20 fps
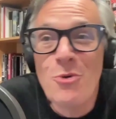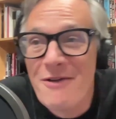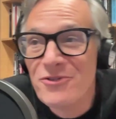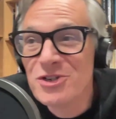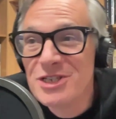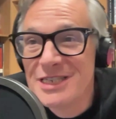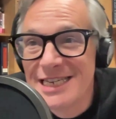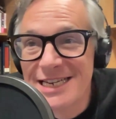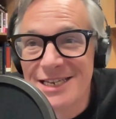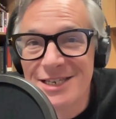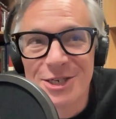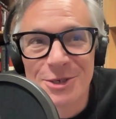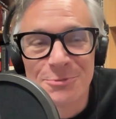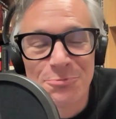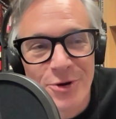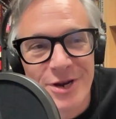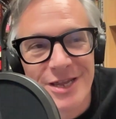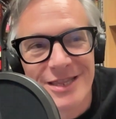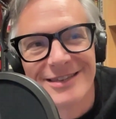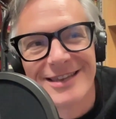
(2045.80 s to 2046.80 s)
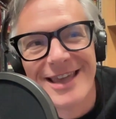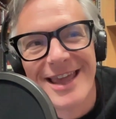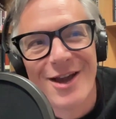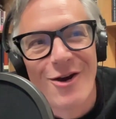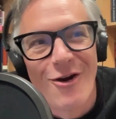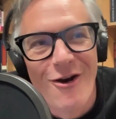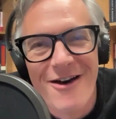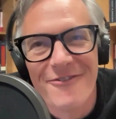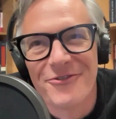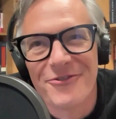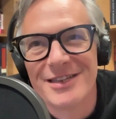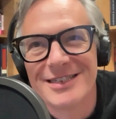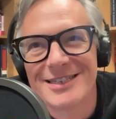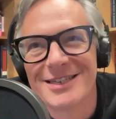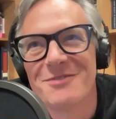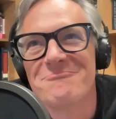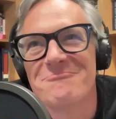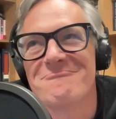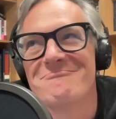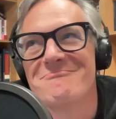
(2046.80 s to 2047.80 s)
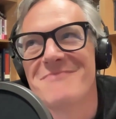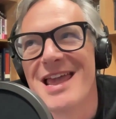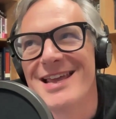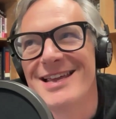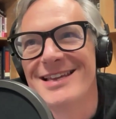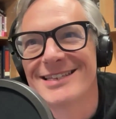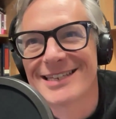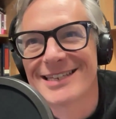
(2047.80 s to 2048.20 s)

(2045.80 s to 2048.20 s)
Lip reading: ever seen Sprint take off? It's amazing.